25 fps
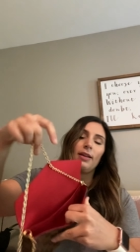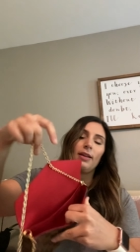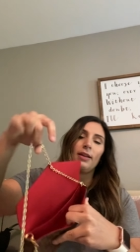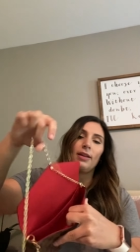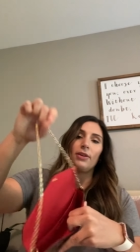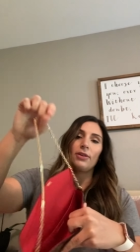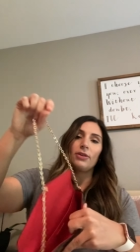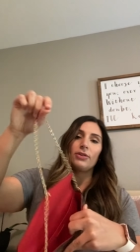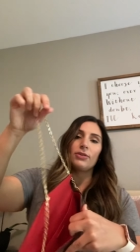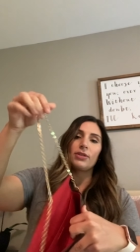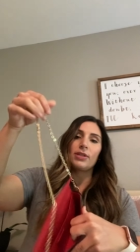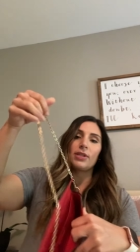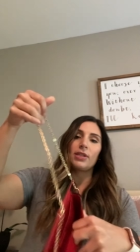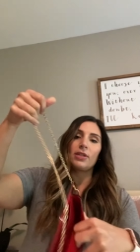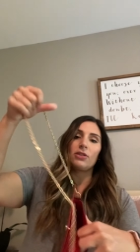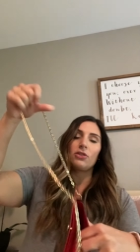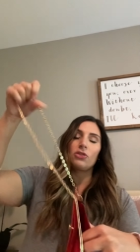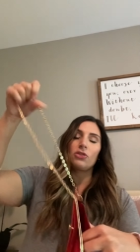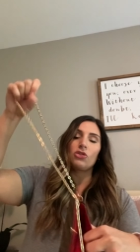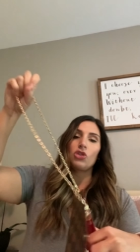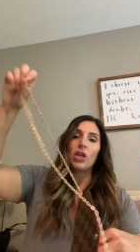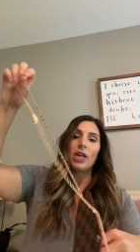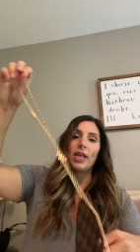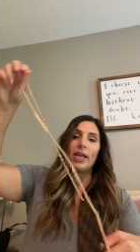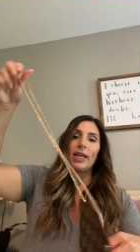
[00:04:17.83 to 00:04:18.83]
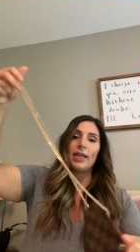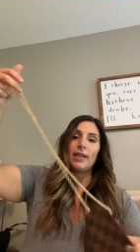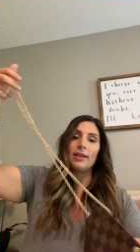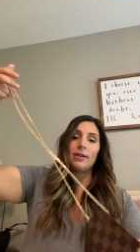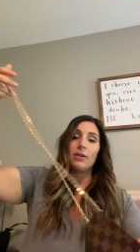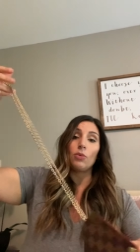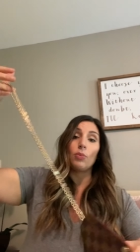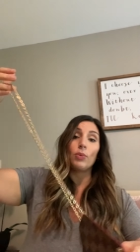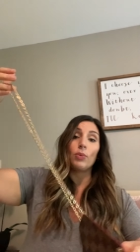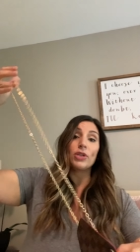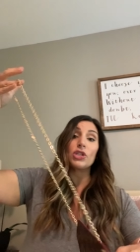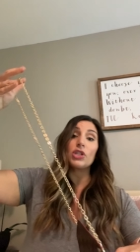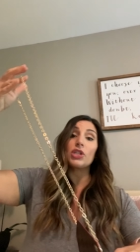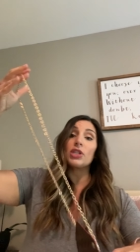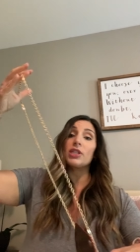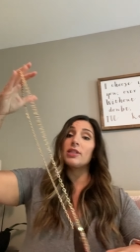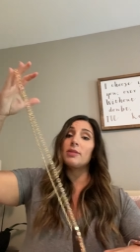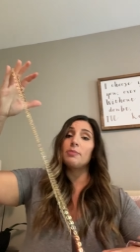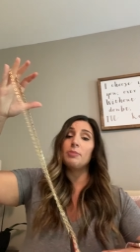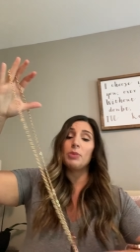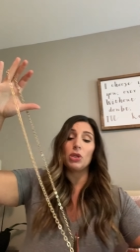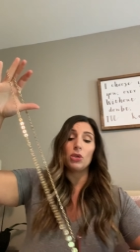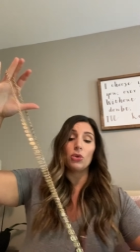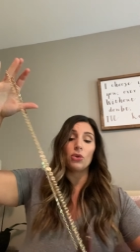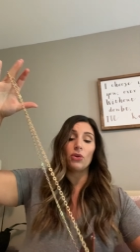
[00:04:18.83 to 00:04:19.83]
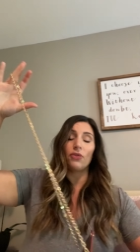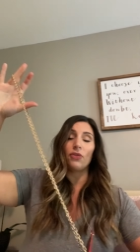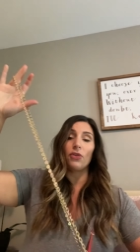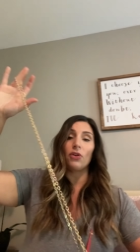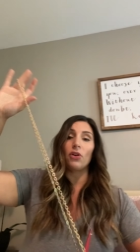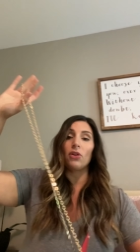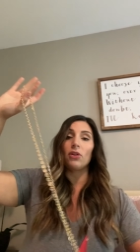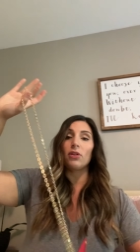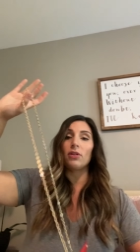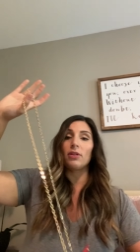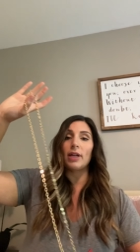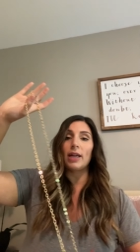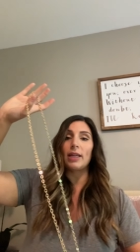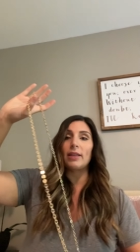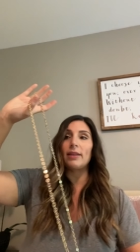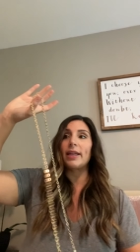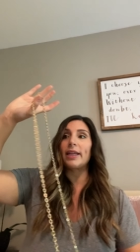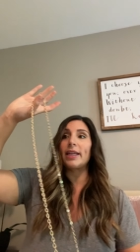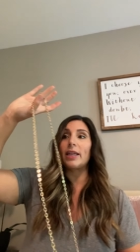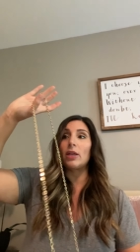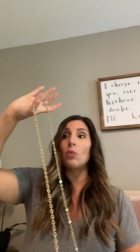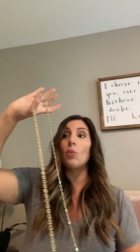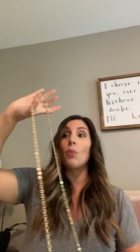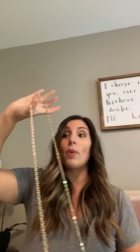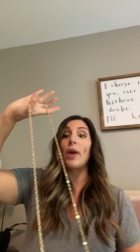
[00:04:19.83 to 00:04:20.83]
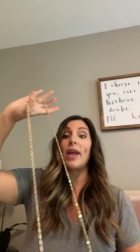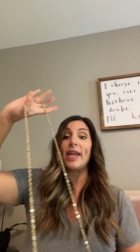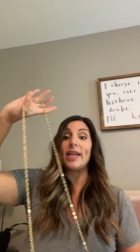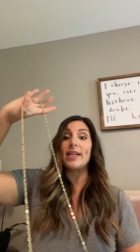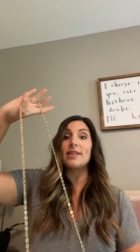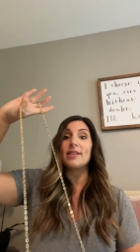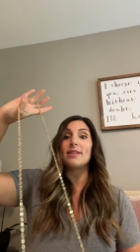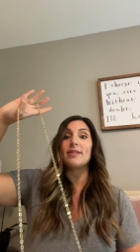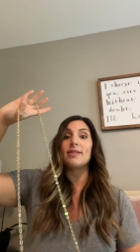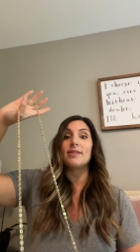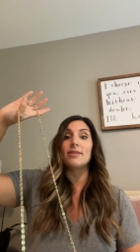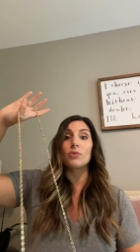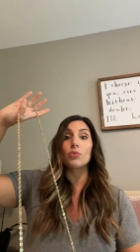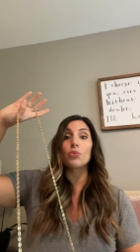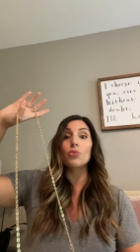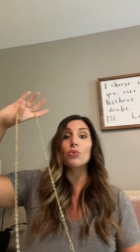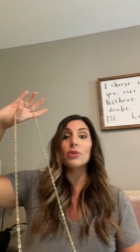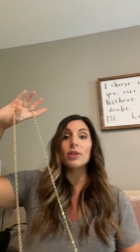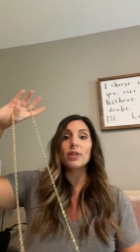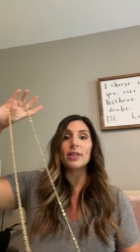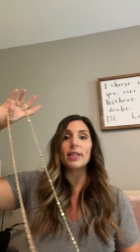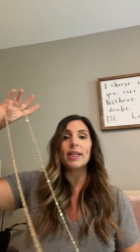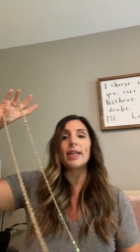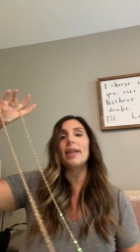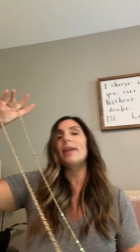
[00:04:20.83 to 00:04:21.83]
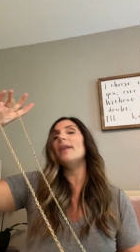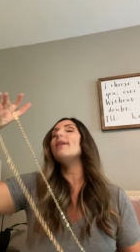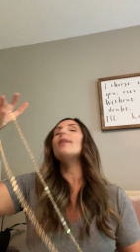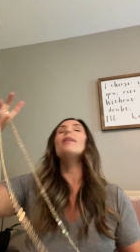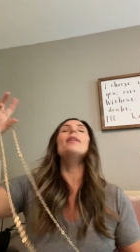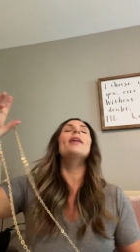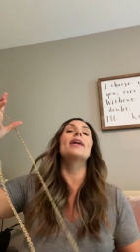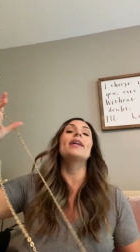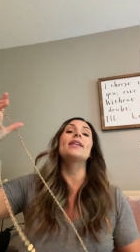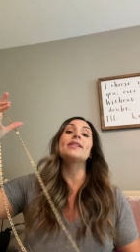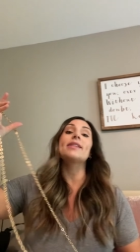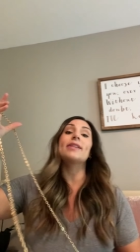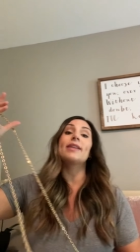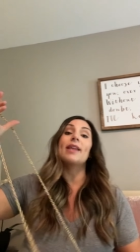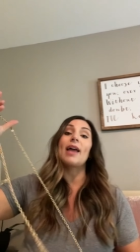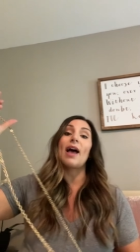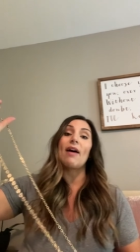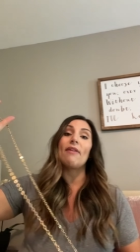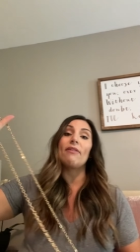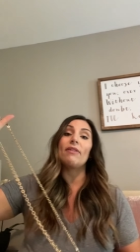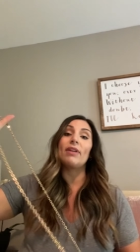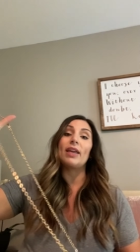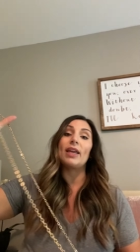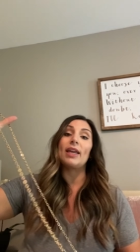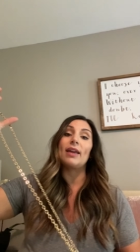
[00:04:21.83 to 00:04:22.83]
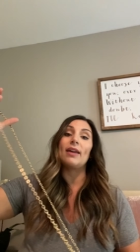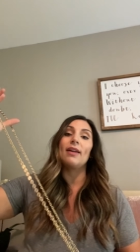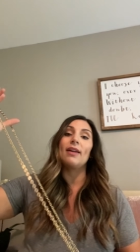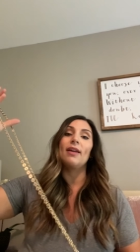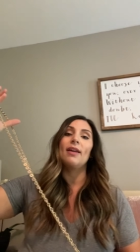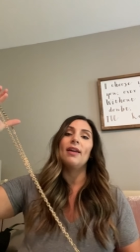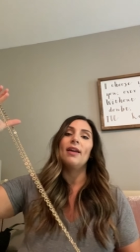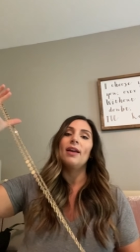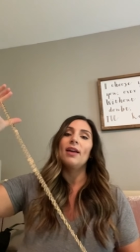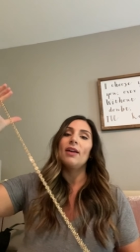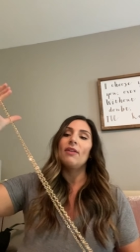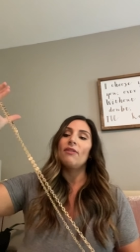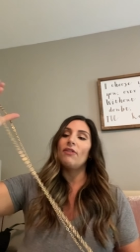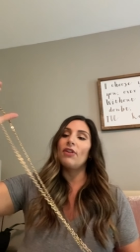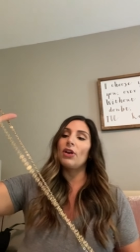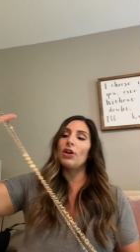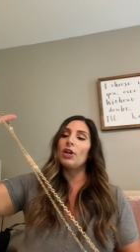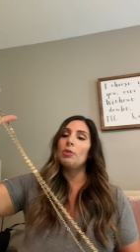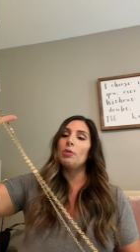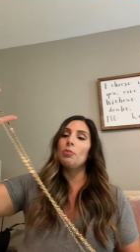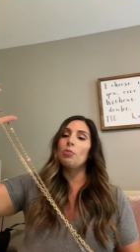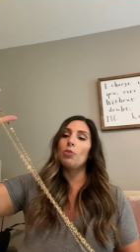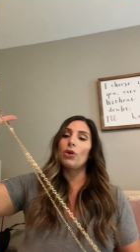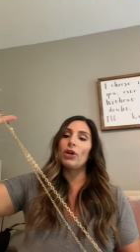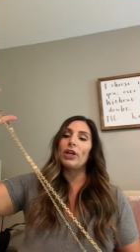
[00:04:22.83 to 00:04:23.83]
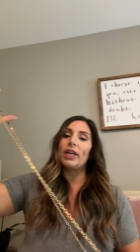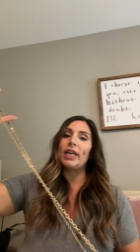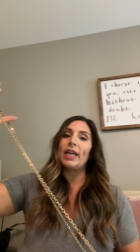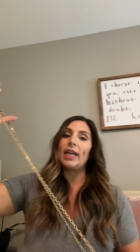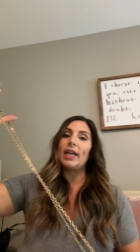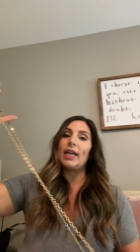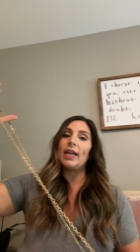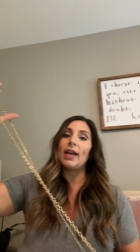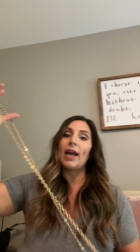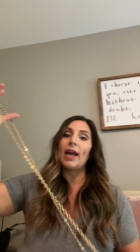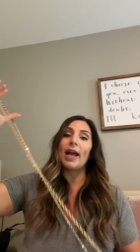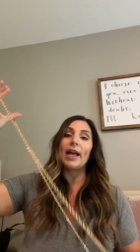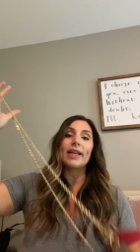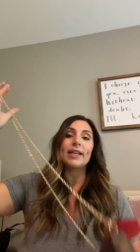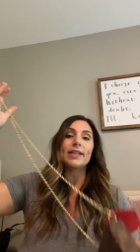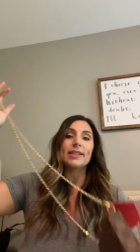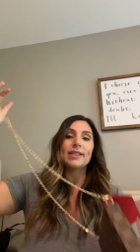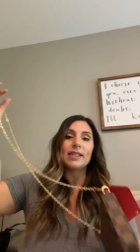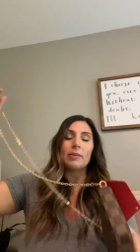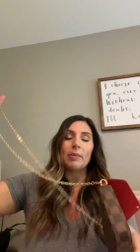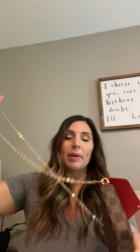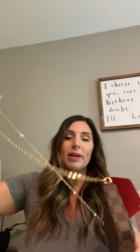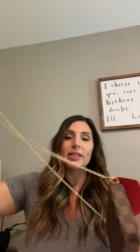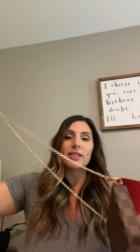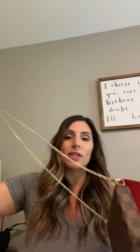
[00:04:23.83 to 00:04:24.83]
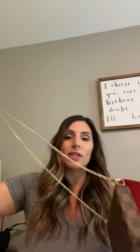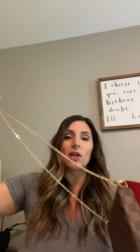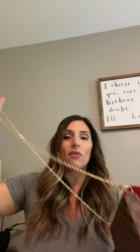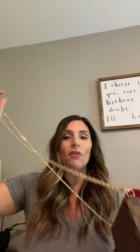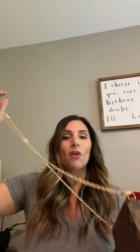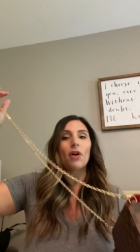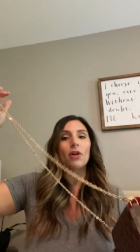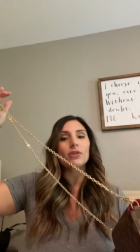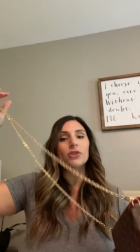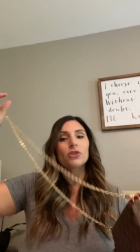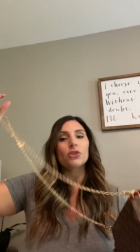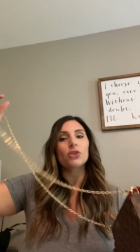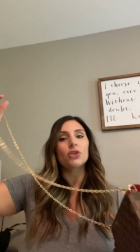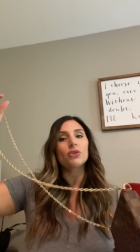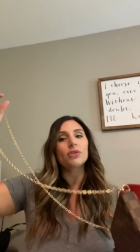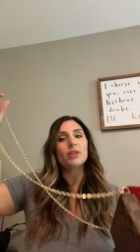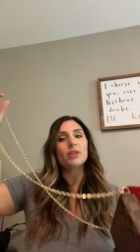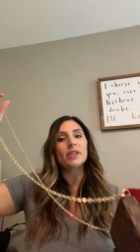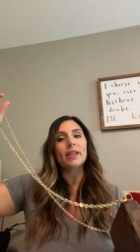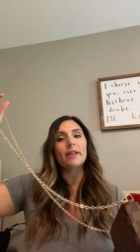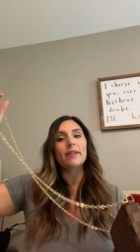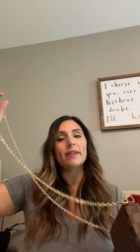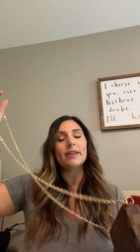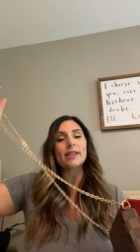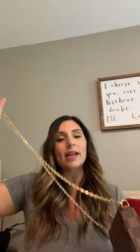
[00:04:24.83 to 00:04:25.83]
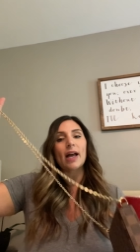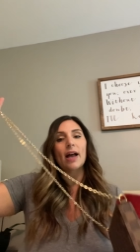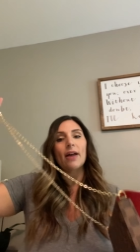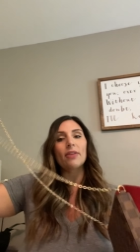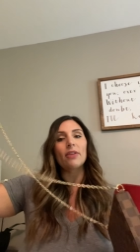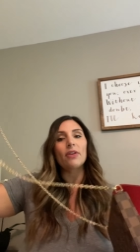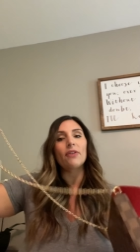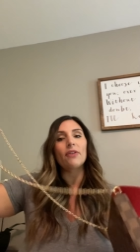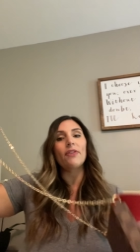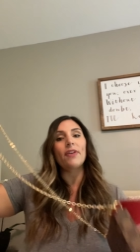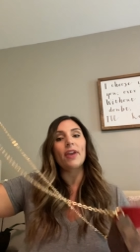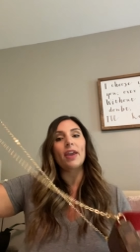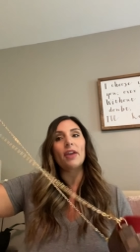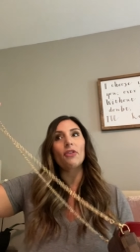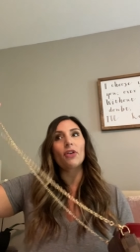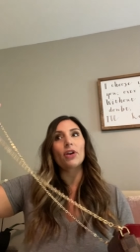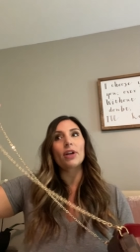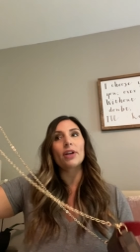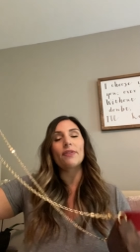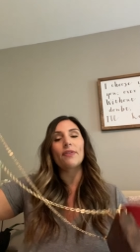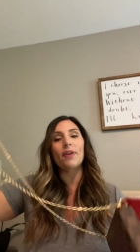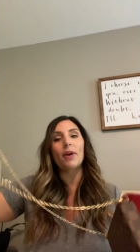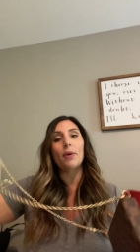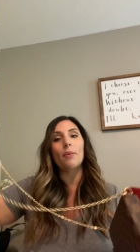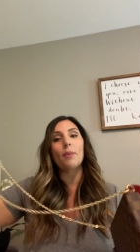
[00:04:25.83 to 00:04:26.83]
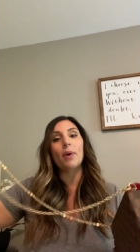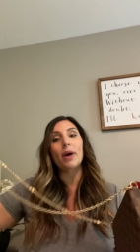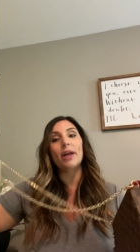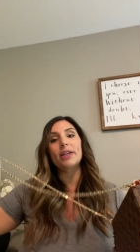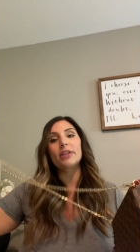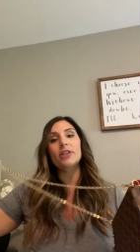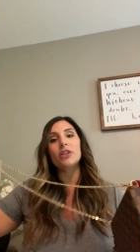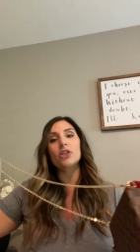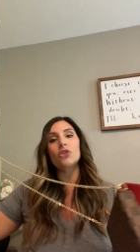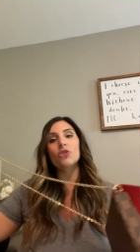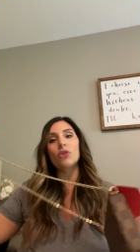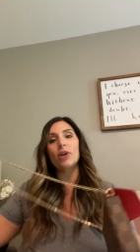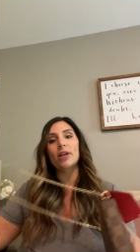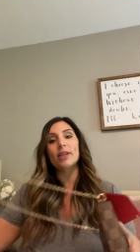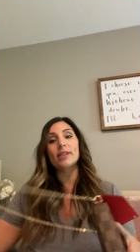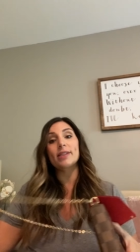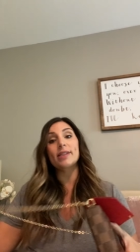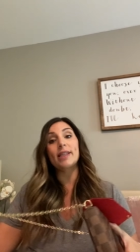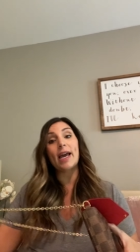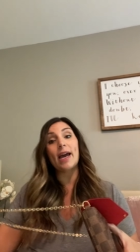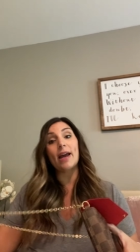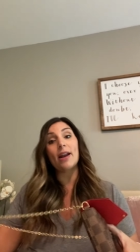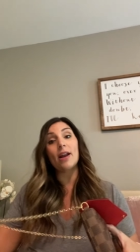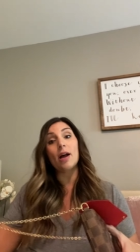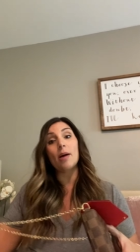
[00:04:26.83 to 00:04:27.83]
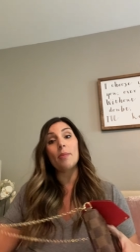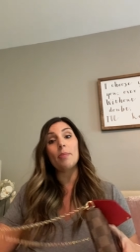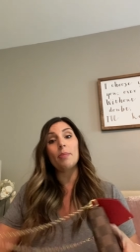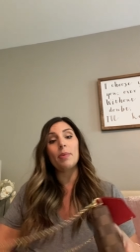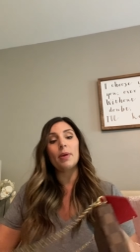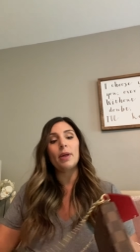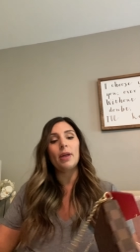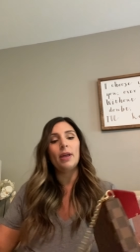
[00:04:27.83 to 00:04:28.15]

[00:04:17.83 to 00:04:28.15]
Here's the chain, which is beautiful. I like in weight. It's really nice and heavy, very pretty. I could see myself also using this on the favorite if I wanted to dress that up.